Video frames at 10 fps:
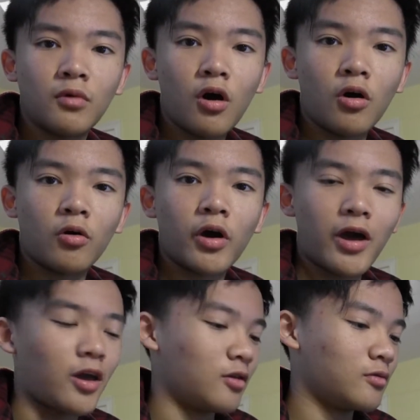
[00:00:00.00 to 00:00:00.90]
Oh,
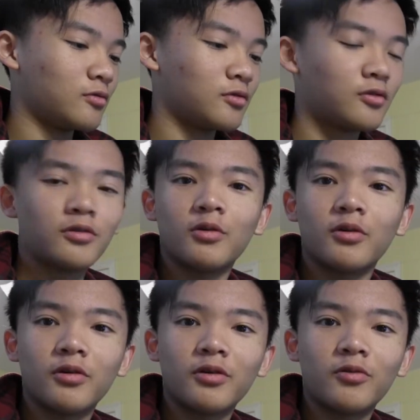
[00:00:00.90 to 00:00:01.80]
hey.
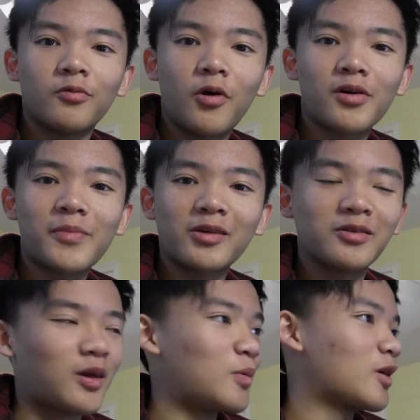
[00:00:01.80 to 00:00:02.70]
Welcome back
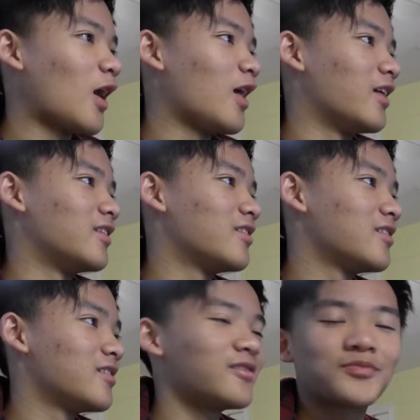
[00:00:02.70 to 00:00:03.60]
to Gamer Callan.
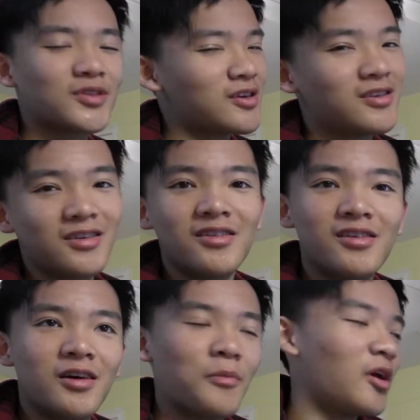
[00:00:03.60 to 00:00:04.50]

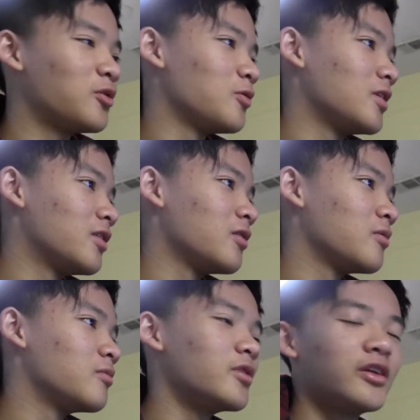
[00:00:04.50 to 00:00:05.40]
I'm not doing
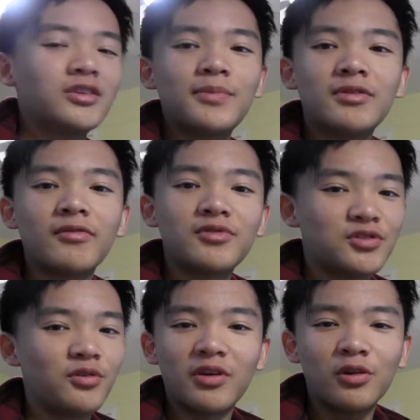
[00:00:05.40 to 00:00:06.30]
anything really specific. I'm
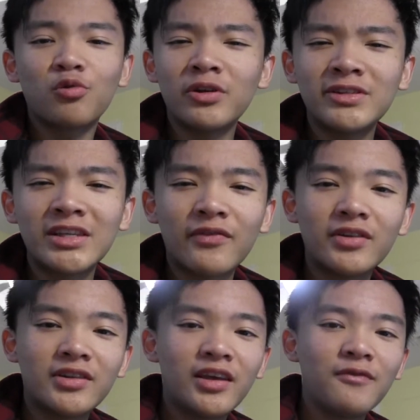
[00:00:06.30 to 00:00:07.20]
just using a
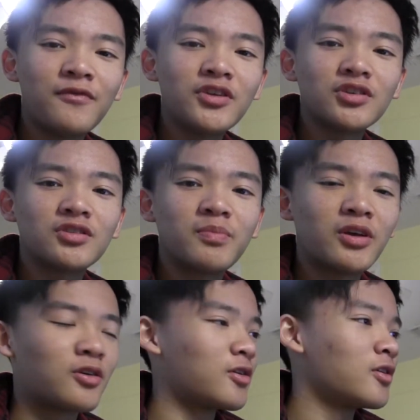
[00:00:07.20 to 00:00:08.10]
2017 fidget
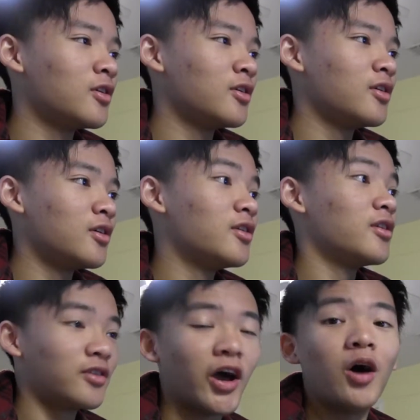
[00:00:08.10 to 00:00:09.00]
spinner
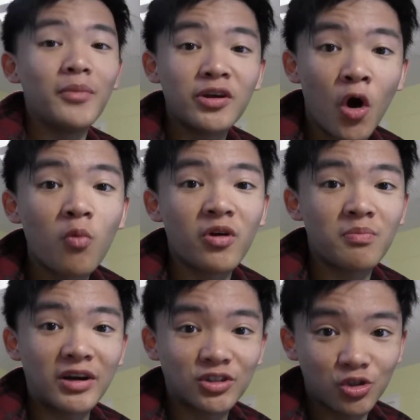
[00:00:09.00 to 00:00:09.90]
to help me cope with
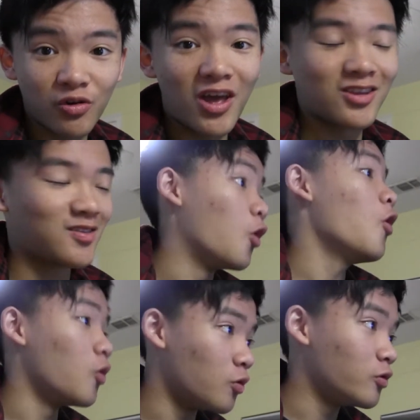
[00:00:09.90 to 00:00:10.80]
my stress.
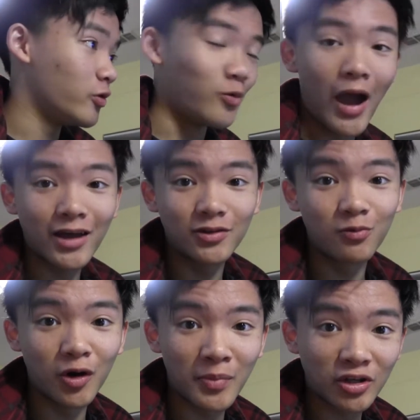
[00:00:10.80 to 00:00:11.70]
Oh, you
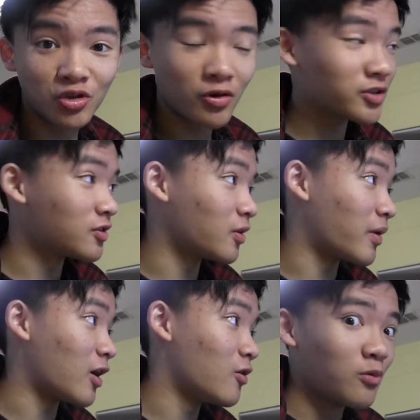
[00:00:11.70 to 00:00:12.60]
asked what my stress is
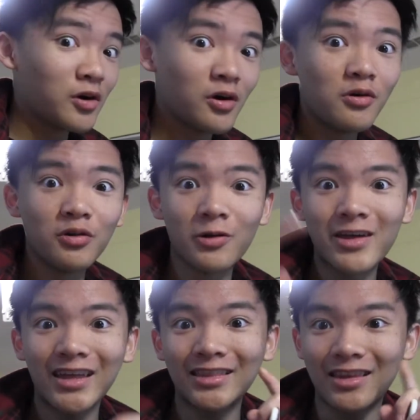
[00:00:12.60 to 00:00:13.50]
about. Well,
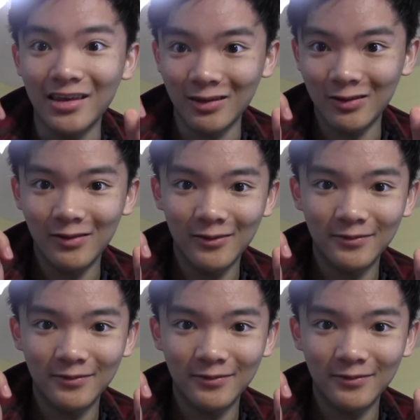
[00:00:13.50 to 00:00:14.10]
look at this.